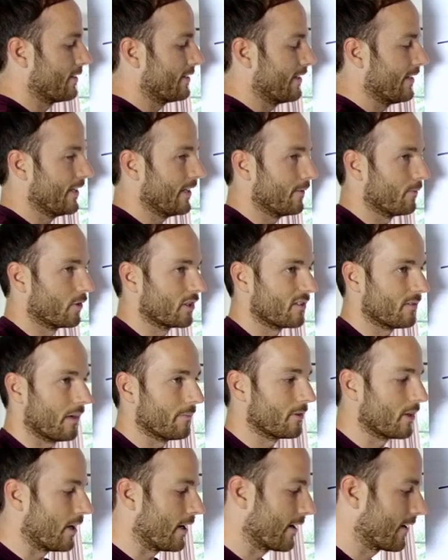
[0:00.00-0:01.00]
a team, which I'm
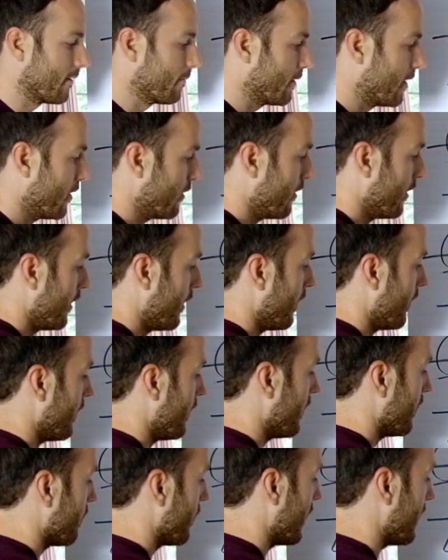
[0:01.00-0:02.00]
talking about,
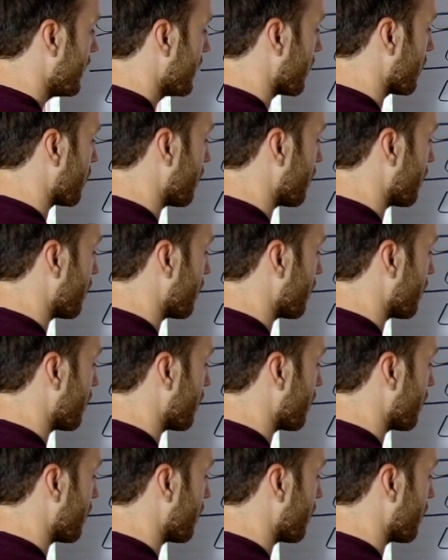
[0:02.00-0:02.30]
right? Your